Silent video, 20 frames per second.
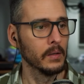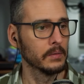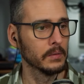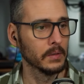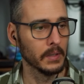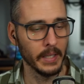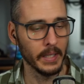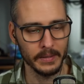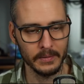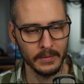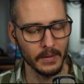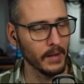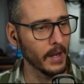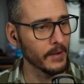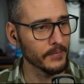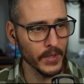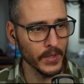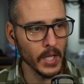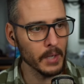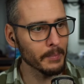Like I, have
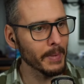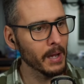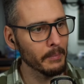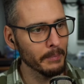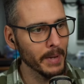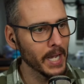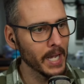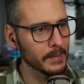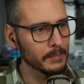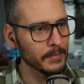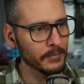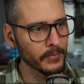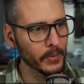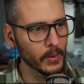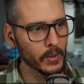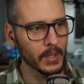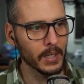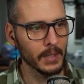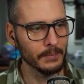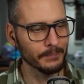thought about Bind
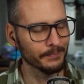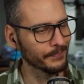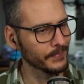before,